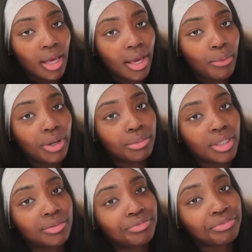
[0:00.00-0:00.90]
A1,
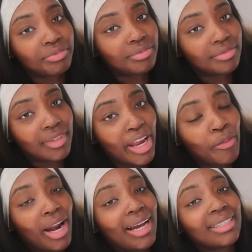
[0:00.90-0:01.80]
bro.
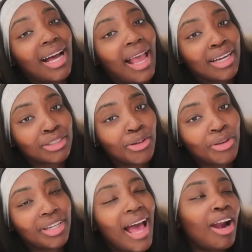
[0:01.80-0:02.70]
A1. I got the itis
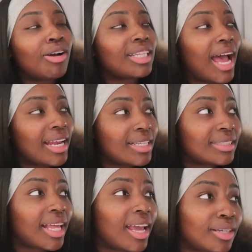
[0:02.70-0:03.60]
low-key. No, I don't got the
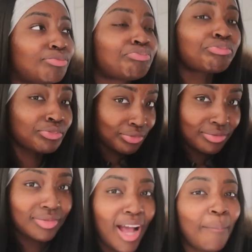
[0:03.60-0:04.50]
itis. Like,
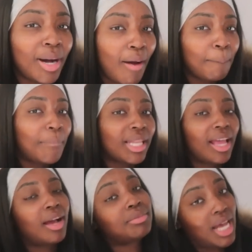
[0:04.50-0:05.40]
I'm up, but
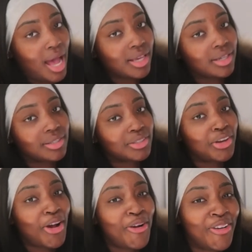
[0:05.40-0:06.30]
like, I'm tired,
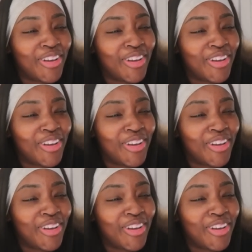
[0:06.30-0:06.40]
you know?